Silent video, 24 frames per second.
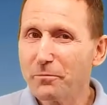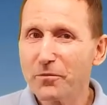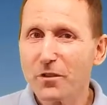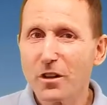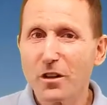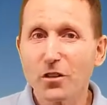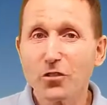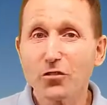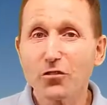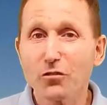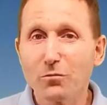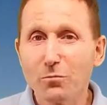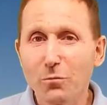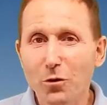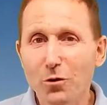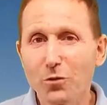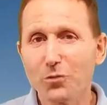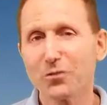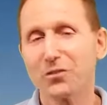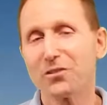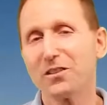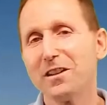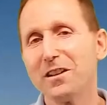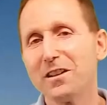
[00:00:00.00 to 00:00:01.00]
a small
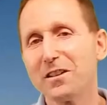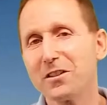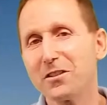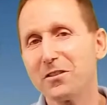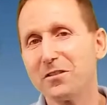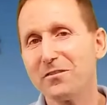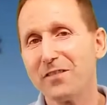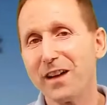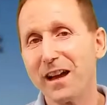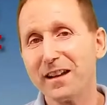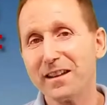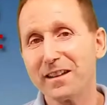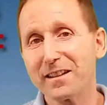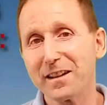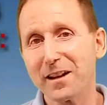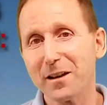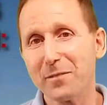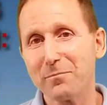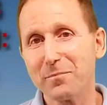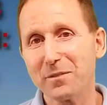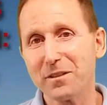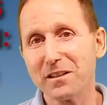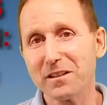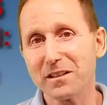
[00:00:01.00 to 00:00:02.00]
Silicon Valley
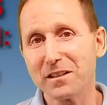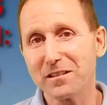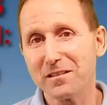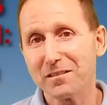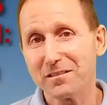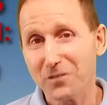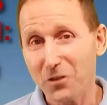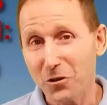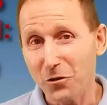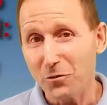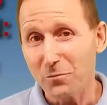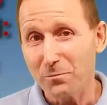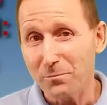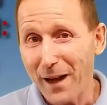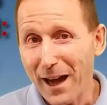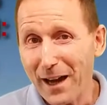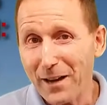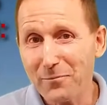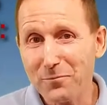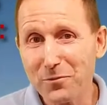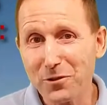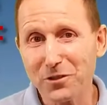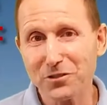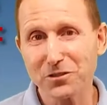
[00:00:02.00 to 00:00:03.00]
company called
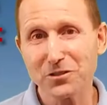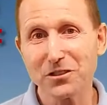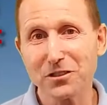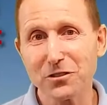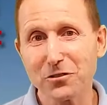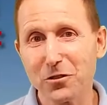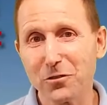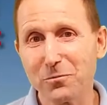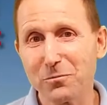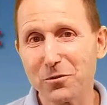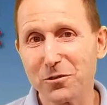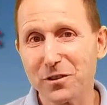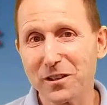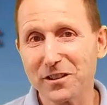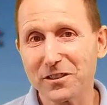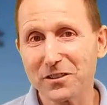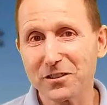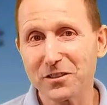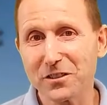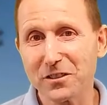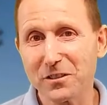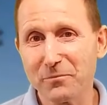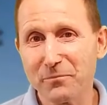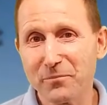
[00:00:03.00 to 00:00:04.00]
Back Project
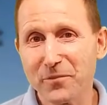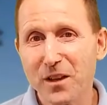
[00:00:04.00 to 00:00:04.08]
Corporation